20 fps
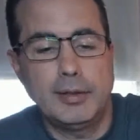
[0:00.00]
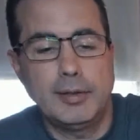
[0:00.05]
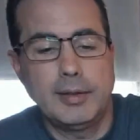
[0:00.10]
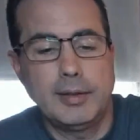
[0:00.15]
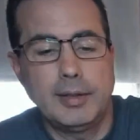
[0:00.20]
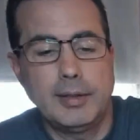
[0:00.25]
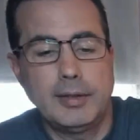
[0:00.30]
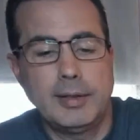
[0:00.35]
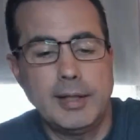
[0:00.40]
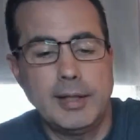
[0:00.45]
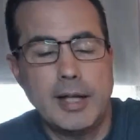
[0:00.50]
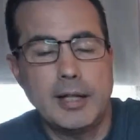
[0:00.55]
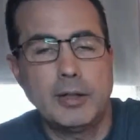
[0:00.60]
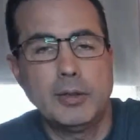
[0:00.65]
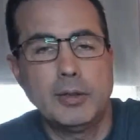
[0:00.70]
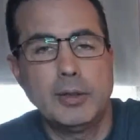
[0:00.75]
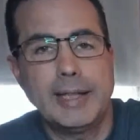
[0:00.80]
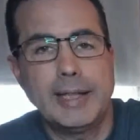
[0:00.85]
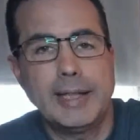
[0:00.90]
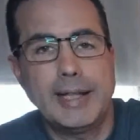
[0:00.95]
it not
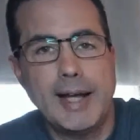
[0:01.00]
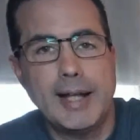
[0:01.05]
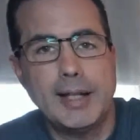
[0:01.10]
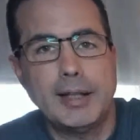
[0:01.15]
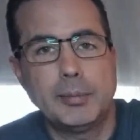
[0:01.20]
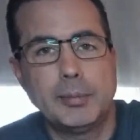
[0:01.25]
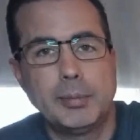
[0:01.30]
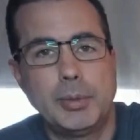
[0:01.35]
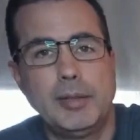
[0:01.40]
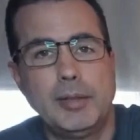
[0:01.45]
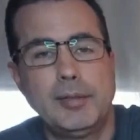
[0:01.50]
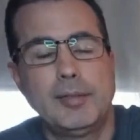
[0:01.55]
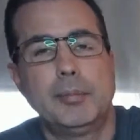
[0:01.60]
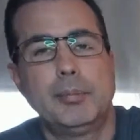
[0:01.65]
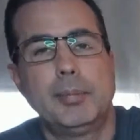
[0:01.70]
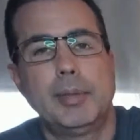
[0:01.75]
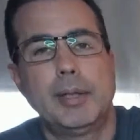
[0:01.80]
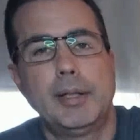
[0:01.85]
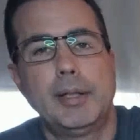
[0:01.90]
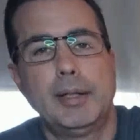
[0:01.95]
only calibrates it,
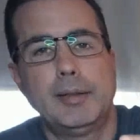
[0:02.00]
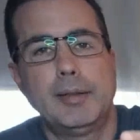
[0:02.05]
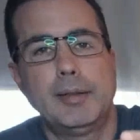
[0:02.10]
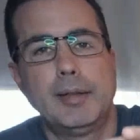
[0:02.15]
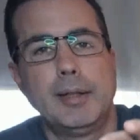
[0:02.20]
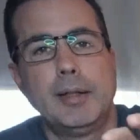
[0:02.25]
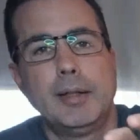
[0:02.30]
but it